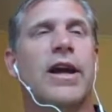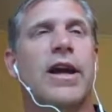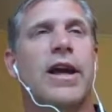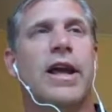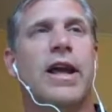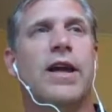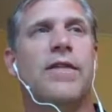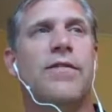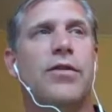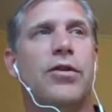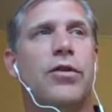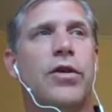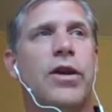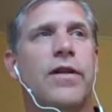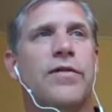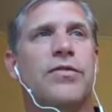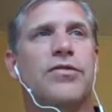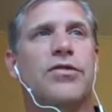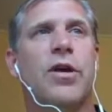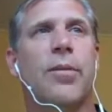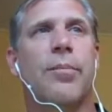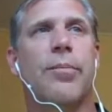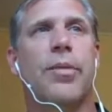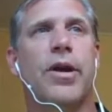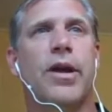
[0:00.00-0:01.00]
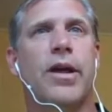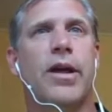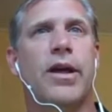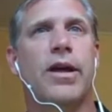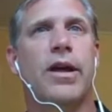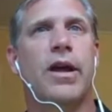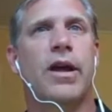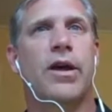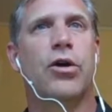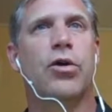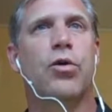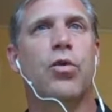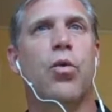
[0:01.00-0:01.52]
If you give somebody
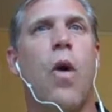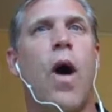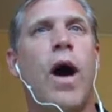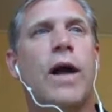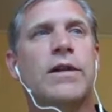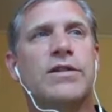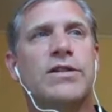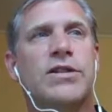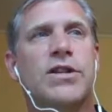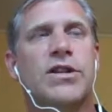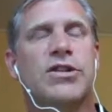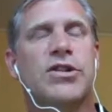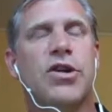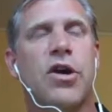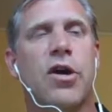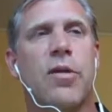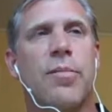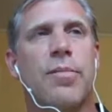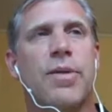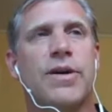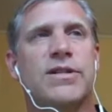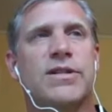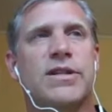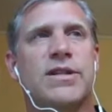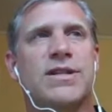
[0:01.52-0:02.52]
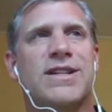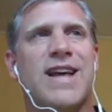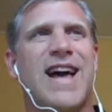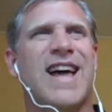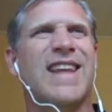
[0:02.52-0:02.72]
who wants to start a business